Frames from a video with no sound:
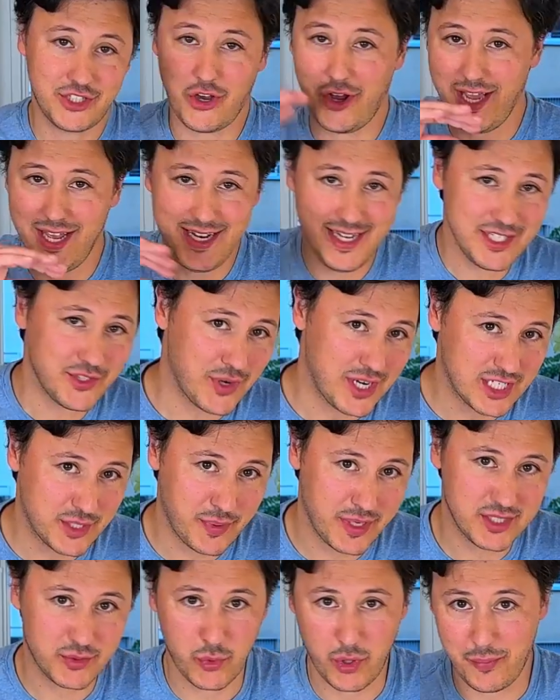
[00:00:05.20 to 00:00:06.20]
So in these
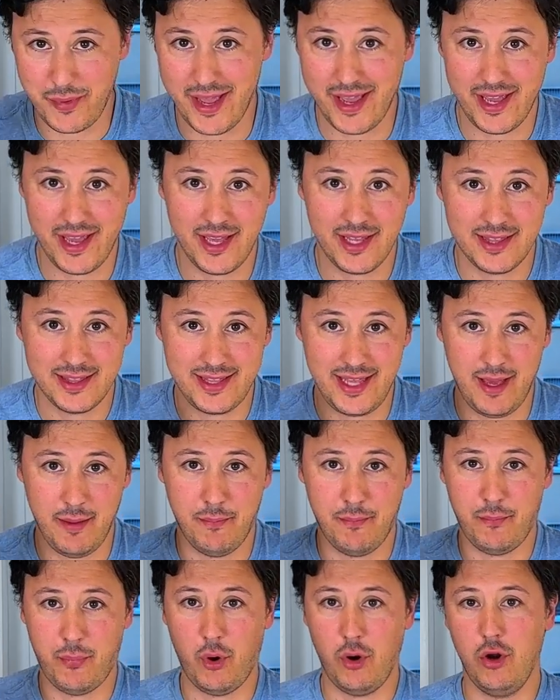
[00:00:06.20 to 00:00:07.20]
recipes, we're making the
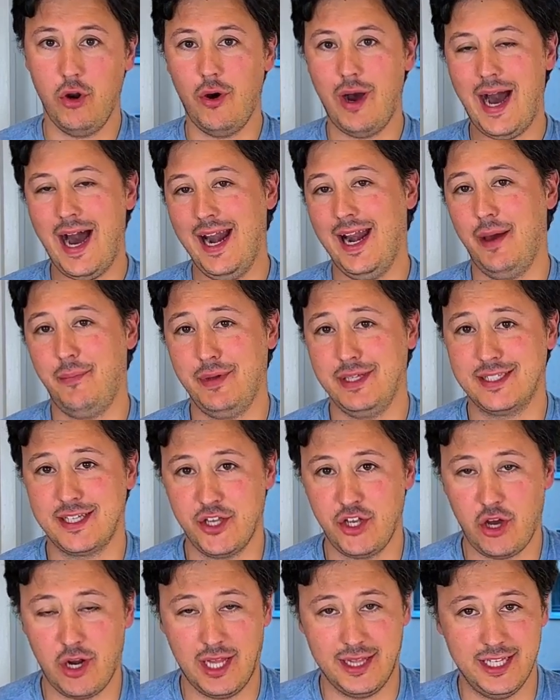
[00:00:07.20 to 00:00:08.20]
pollo alla
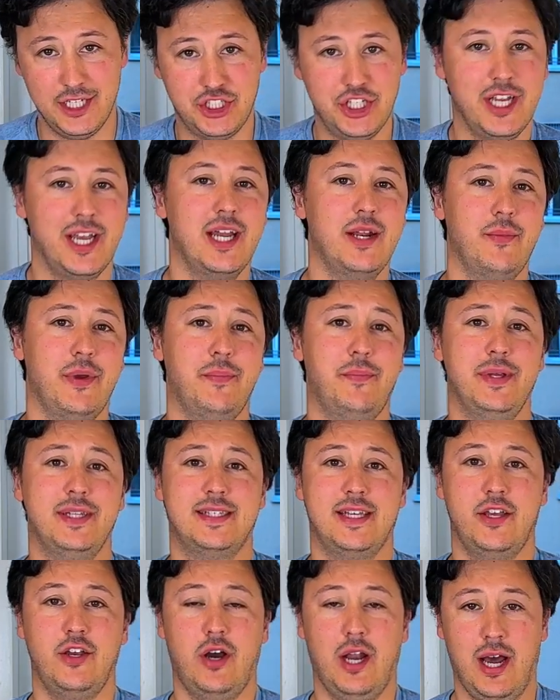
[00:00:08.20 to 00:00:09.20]
pizzaiola, the chicken with
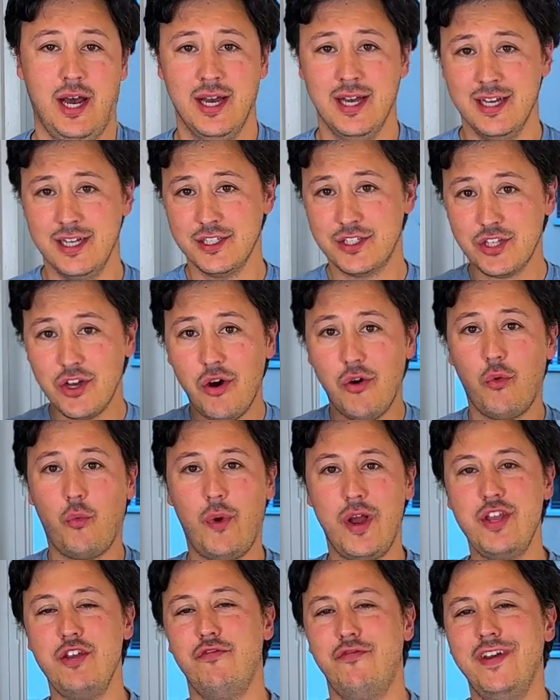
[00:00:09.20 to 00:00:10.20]
pizzaiola. So
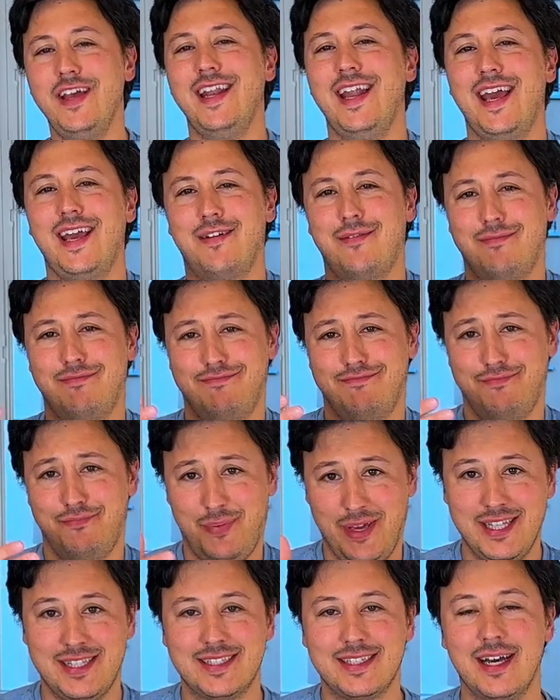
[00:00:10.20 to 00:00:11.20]
when you feel like
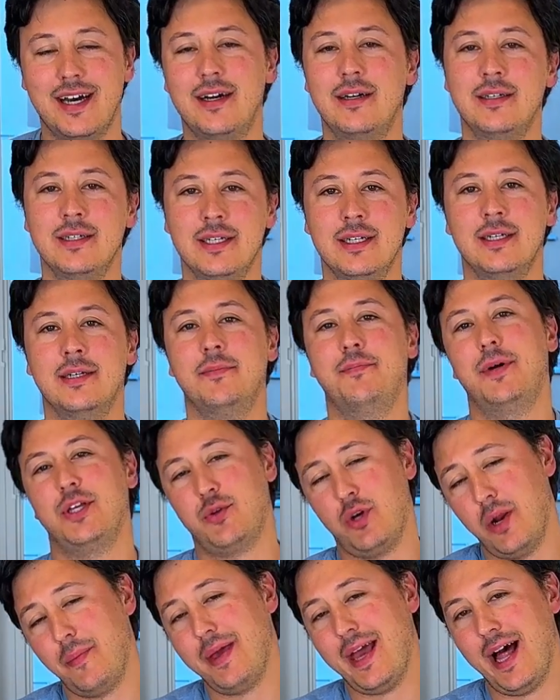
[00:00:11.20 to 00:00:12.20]
pizza, but
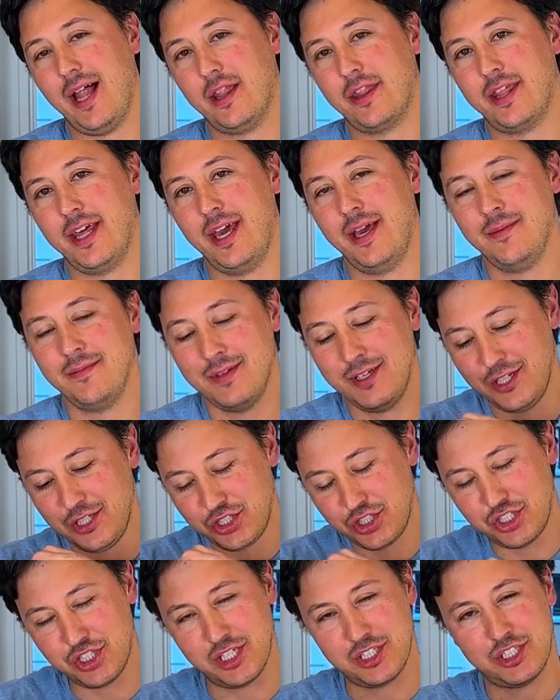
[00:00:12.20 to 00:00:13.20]
you want to be healthy,
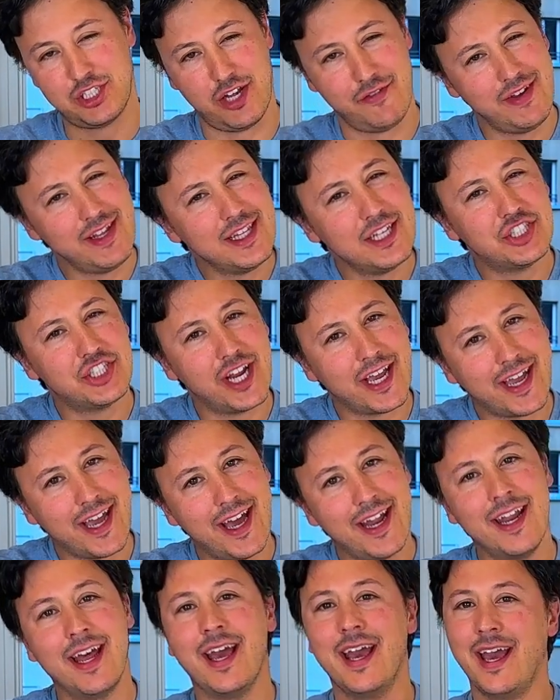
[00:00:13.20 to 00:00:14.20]
just shove in the
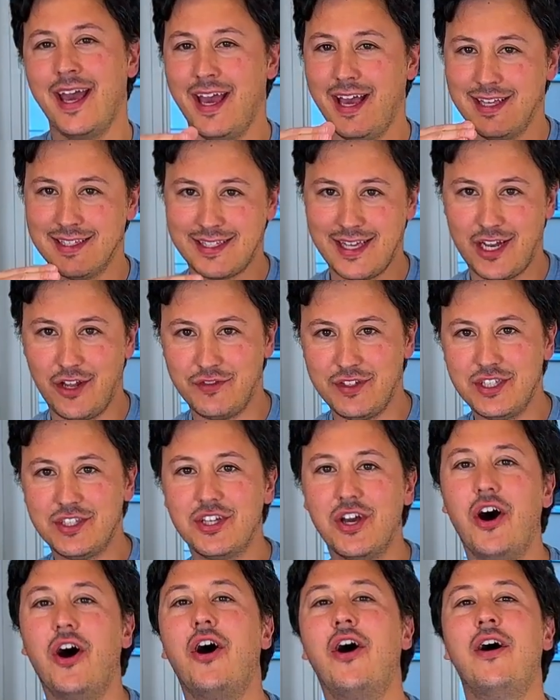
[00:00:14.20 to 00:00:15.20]
chicken instead of the
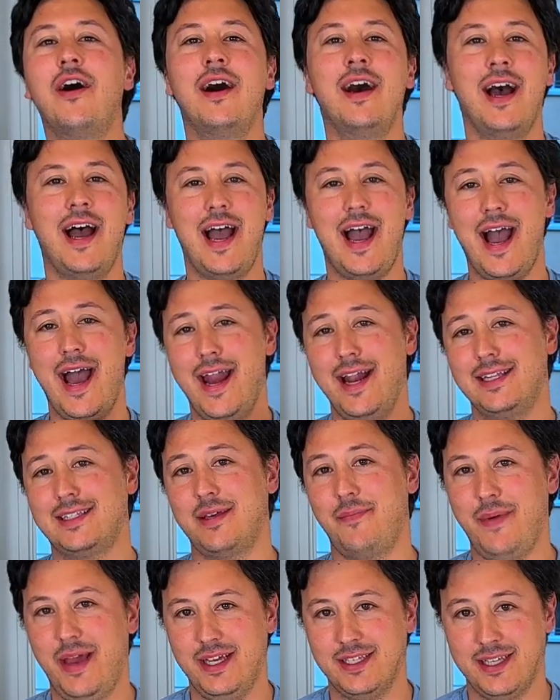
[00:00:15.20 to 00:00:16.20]
dough, and it's
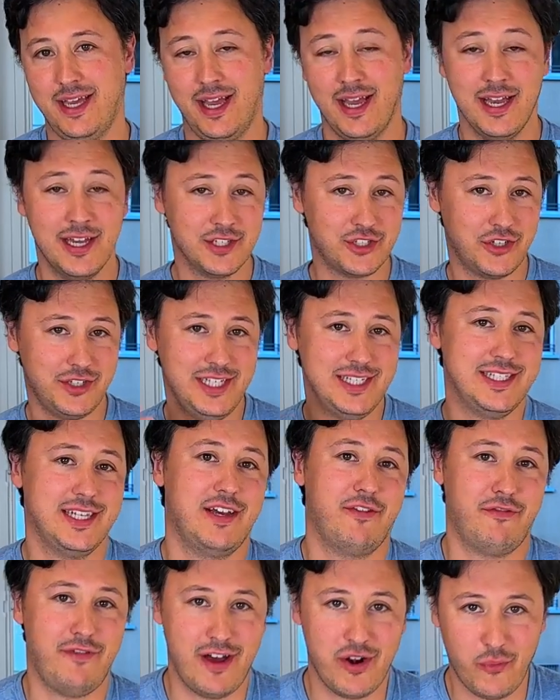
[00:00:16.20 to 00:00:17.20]
amazing. So this is
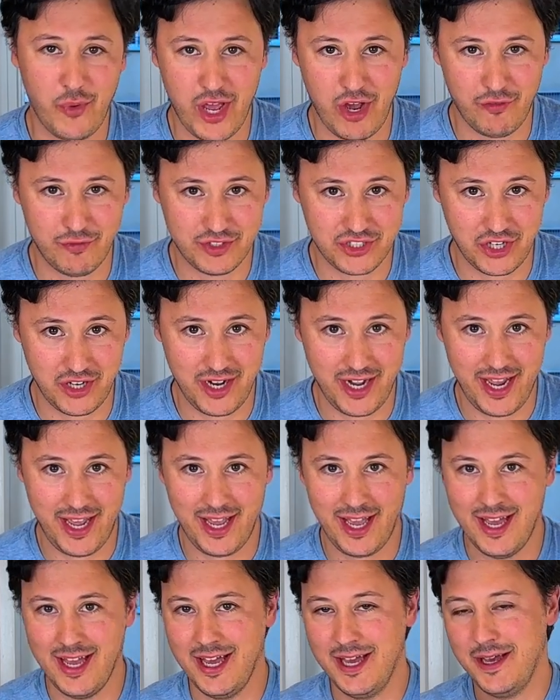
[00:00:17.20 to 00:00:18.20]
a fun way of turning